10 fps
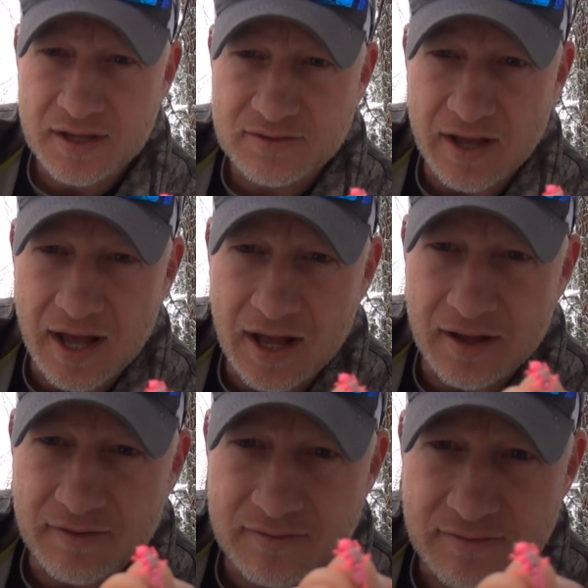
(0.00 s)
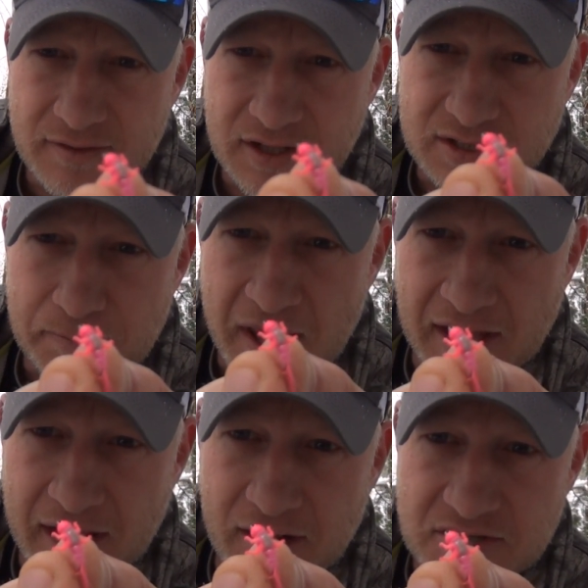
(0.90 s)
it's a
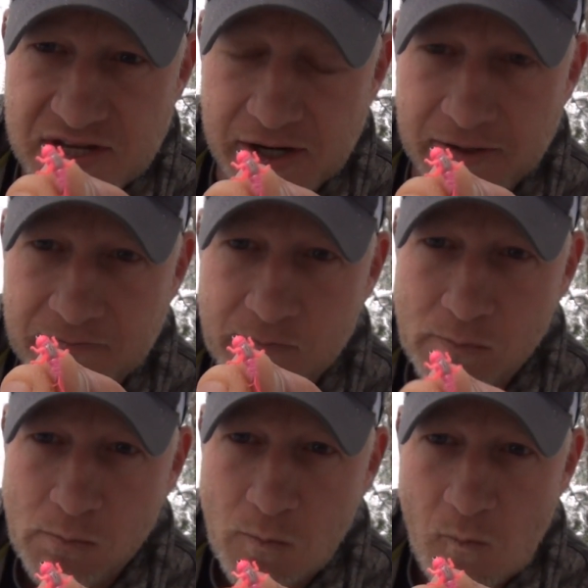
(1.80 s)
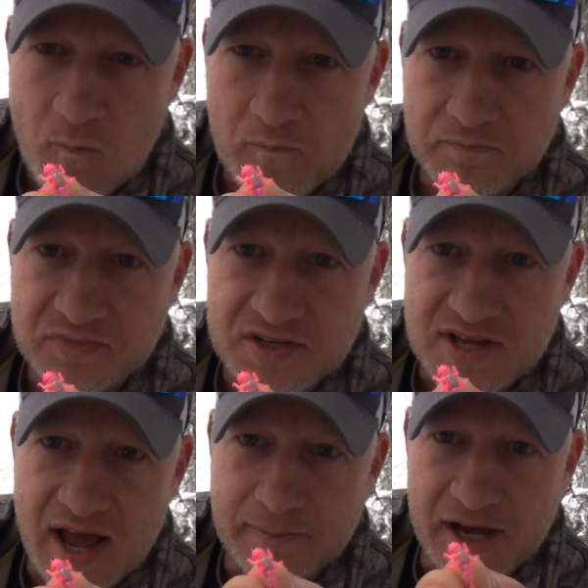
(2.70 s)
pink hare's ear
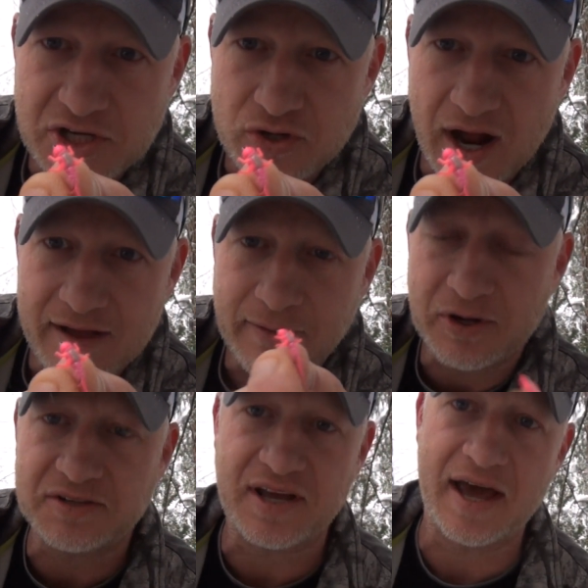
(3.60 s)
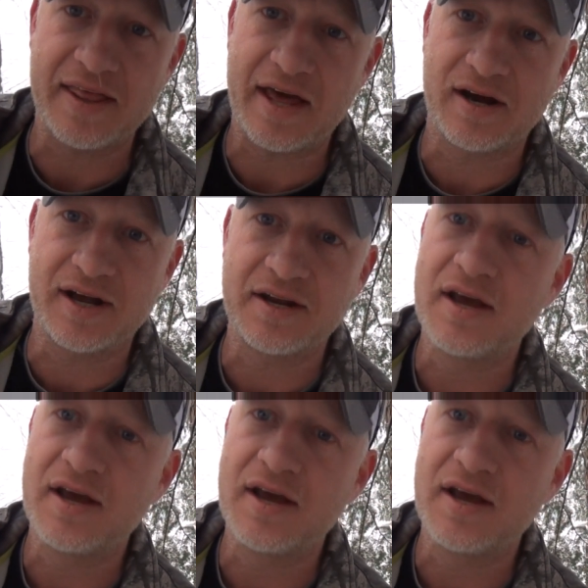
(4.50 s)
designed by Strive. I'm going to tie that on.